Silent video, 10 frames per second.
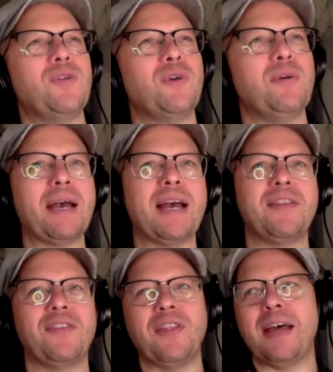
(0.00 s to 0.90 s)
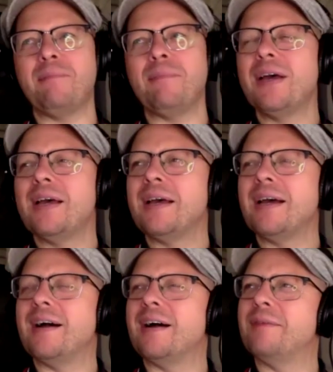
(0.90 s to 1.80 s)
doing better than them,
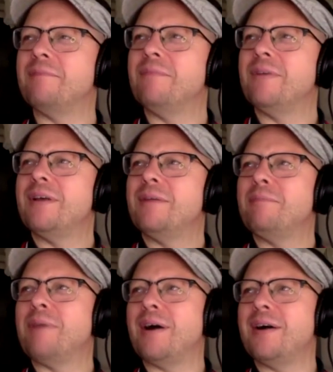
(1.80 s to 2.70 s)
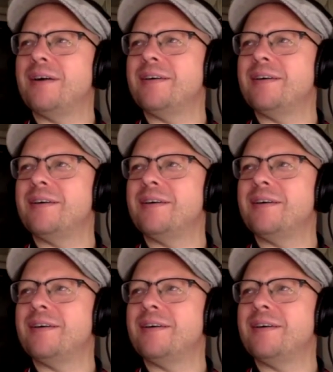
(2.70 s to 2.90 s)
but